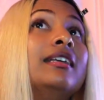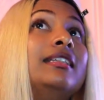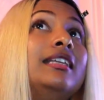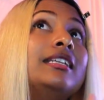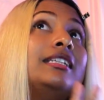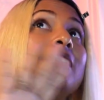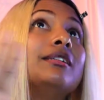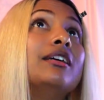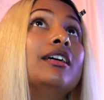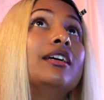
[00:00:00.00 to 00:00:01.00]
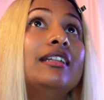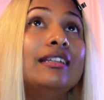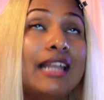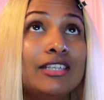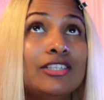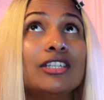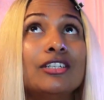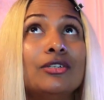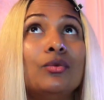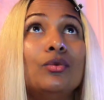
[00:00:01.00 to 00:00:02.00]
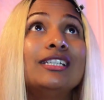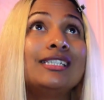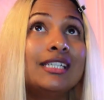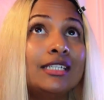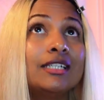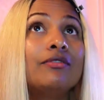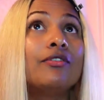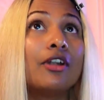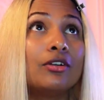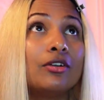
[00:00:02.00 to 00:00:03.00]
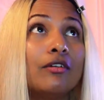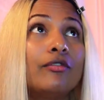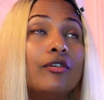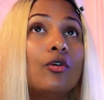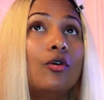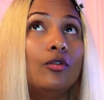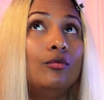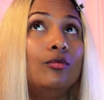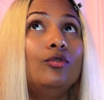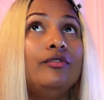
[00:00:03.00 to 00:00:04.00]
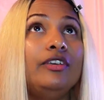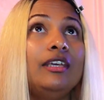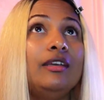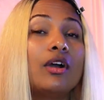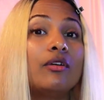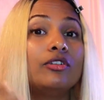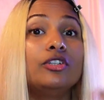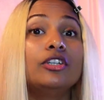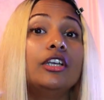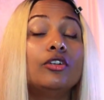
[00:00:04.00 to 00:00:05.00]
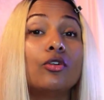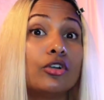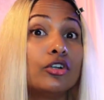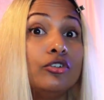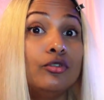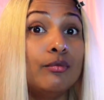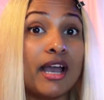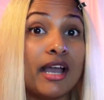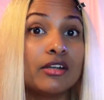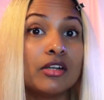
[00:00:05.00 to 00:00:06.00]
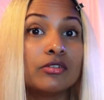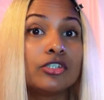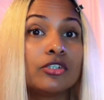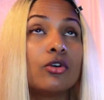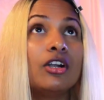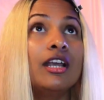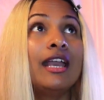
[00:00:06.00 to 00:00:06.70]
this legend would sit in front of a whole movie in order to do background score